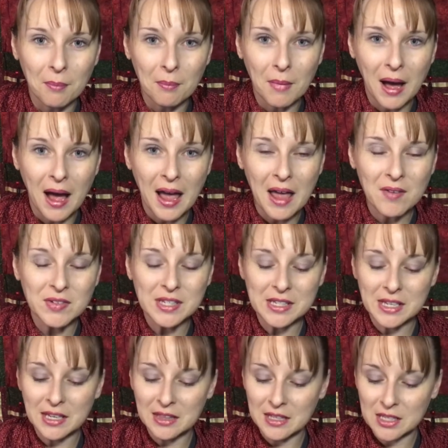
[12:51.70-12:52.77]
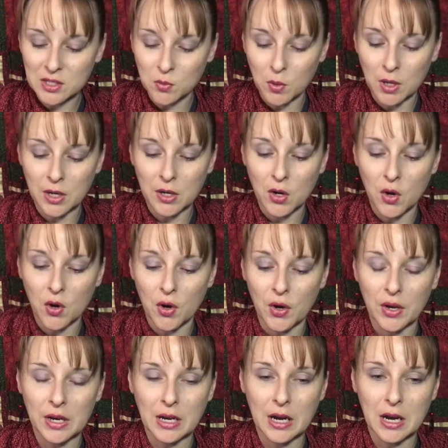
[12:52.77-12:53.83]
have seen this one
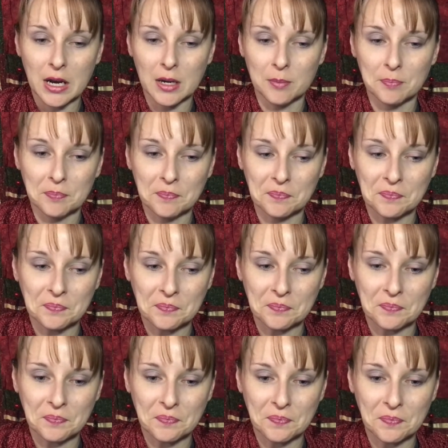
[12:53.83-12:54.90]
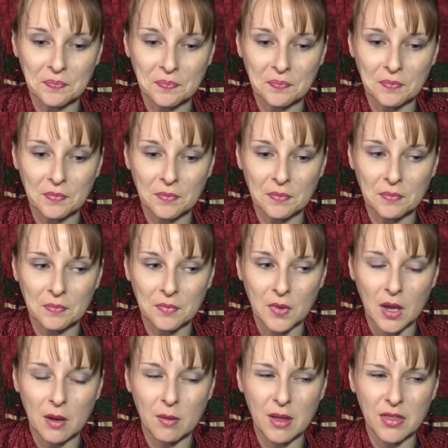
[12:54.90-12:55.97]
on,
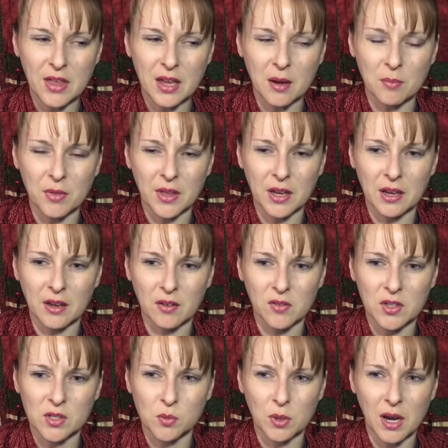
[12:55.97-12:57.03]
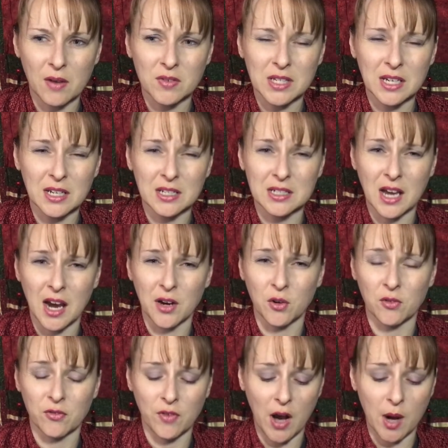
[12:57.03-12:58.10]
I think I'm thinking of this one. I've seen it dyed on
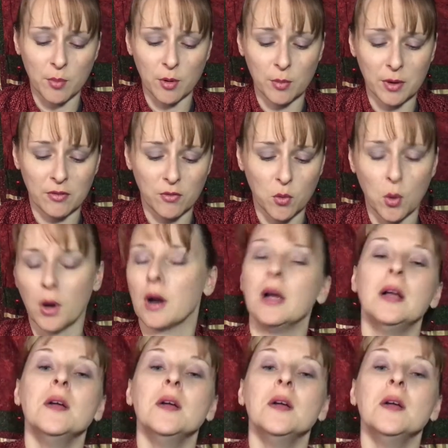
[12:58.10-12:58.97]
fiber before,